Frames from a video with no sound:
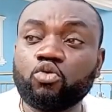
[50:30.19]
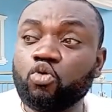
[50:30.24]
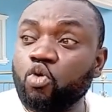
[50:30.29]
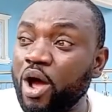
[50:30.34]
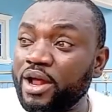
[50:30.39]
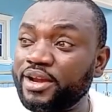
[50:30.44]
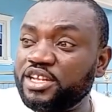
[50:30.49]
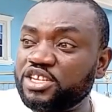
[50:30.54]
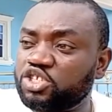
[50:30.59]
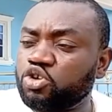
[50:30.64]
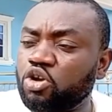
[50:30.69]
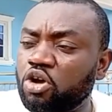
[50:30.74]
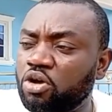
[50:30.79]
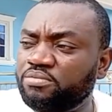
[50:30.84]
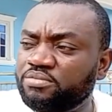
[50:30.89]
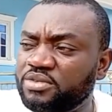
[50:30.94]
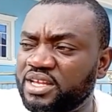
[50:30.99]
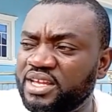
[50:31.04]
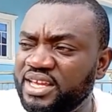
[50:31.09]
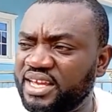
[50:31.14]
Go and
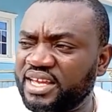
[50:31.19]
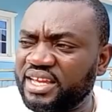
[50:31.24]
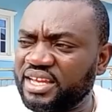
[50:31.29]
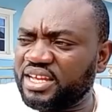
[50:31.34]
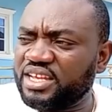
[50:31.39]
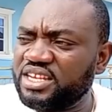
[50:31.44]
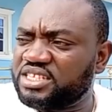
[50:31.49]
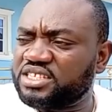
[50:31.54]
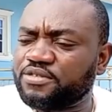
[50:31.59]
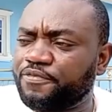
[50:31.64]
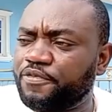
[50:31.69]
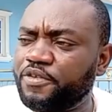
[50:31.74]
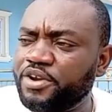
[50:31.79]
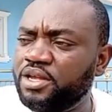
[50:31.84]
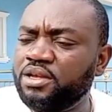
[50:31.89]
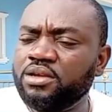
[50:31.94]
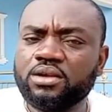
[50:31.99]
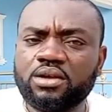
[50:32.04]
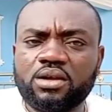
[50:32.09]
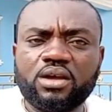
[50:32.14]
ensure it's
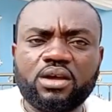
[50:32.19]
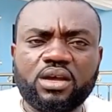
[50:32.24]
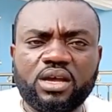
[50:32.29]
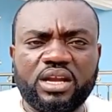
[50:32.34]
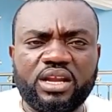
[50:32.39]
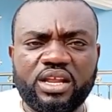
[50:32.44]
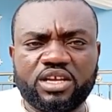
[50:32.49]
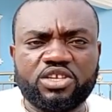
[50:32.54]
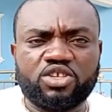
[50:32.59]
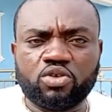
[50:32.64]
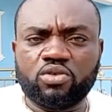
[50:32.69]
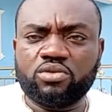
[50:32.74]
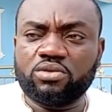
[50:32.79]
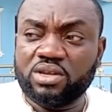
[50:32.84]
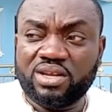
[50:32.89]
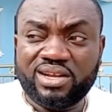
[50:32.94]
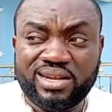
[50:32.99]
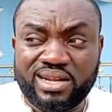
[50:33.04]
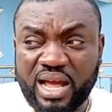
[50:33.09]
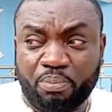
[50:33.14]
free election.
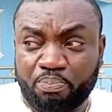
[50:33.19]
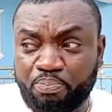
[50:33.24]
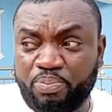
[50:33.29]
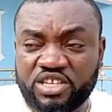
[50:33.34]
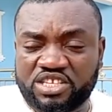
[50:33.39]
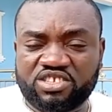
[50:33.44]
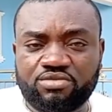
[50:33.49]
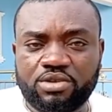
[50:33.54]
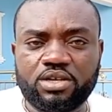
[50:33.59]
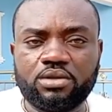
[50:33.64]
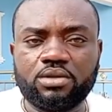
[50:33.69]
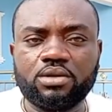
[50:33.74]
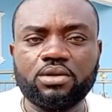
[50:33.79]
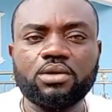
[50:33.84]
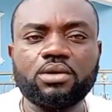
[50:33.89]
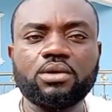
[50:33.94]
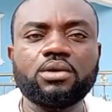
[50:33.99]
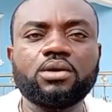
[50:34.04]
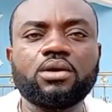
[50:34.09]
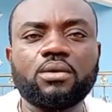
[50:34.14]
Let peace reign.
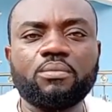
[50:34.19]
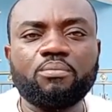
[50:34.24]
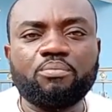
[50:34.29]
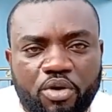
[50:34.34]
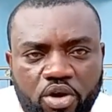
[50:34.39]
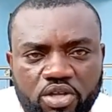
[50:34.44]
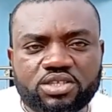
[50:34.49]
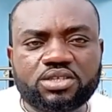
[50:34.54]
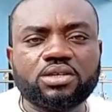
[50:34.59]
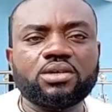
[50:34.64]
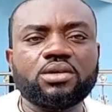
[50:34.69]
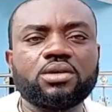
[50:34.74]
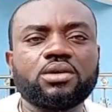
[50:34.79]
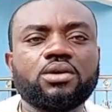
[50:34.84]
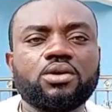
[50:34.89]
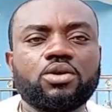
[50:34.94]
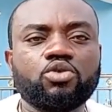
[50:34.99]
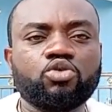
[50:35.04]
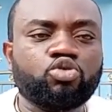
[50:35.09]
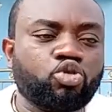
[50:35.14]
But
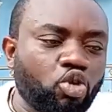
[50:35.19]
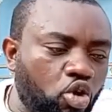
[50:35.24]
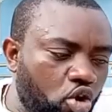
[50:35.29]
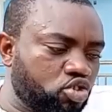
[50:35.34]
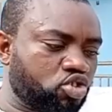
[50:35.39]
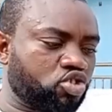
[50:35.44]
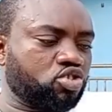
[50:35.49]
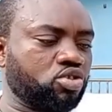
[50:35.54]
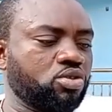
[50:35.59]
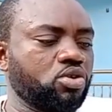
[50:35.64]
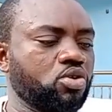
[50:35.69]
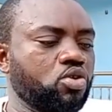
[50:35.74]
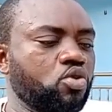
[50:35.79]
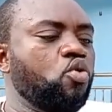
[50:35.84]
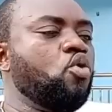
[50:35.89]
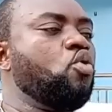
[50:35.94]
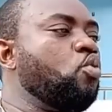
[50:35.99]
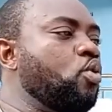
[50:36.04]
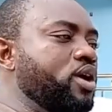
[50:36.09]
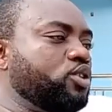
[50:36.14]
those
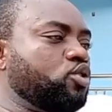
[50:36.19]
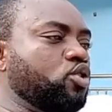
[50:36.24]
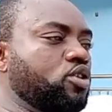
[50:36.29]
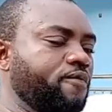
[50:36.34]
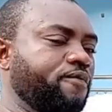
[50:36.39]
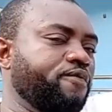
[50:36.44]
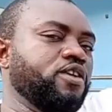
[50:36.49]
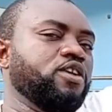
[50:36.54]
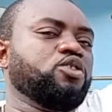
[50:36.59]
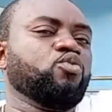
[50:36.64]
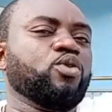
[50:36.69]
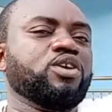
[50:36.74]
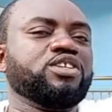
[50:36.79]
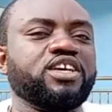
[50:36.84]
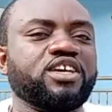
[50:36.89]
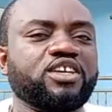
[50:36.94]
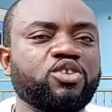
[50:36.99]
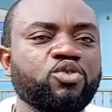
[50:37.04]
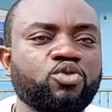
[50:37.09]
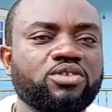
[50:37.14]
who went to the field to
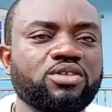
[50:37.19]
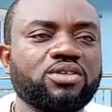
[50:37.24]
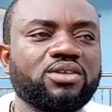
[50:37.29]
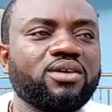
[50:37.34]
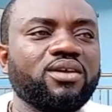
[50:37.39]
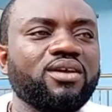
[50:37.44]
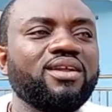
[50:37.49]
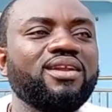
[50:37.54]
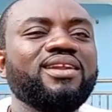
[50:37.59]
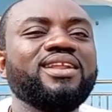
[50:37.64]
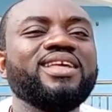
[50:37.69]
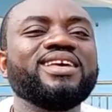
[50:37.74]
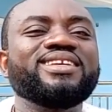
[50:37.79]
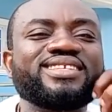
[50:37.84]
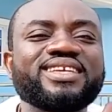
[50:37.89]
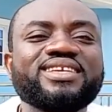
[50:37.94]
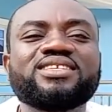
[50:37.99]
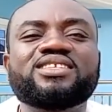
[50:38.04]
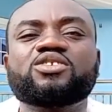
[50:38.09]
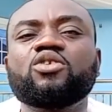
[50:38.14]
execute
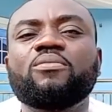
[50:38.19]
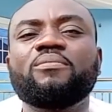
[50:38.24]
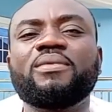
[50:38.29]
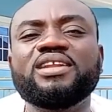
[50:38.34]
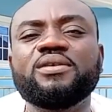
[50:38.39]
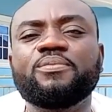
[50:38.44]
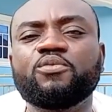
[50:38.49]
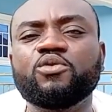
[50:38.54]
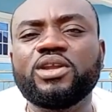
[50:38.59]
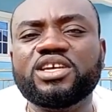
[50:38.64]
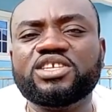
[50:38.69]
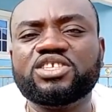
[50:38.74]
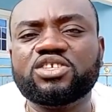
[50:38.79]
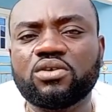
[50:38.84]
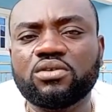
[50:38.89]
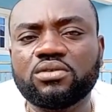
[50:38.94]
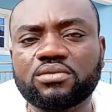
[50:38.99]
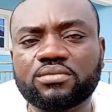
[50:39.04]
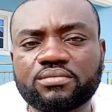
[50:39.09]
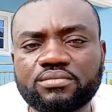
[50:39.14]
listens to
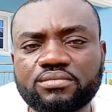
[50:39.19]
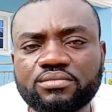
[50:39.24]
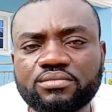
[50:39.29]
manipulation.